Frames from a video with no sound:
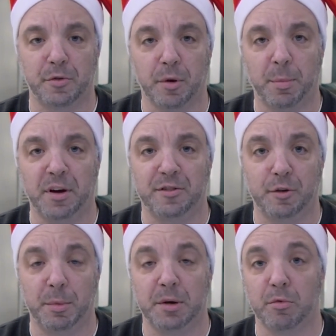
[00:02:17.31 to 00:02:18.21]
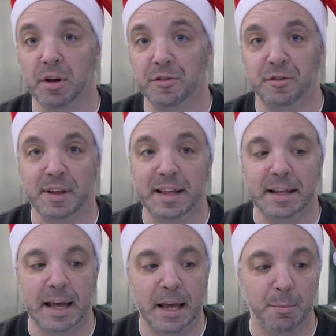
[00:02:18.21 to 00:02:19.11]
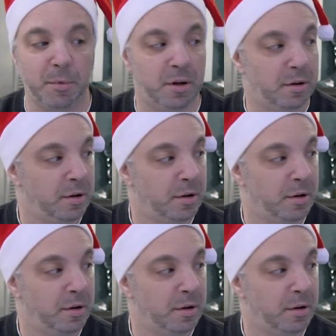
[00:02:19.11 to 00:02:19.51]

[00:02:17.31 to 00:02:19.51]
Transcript: you're up by so many runs late in the game.